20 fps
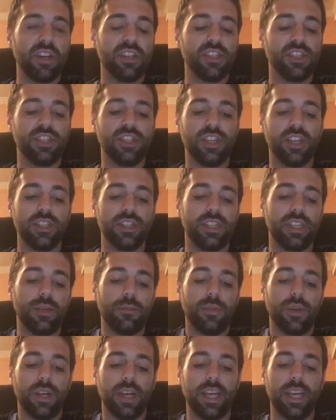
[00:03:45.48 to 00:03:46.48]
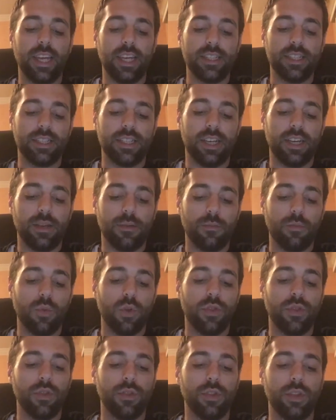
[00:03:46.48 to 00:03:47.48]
adjusting, but I guess with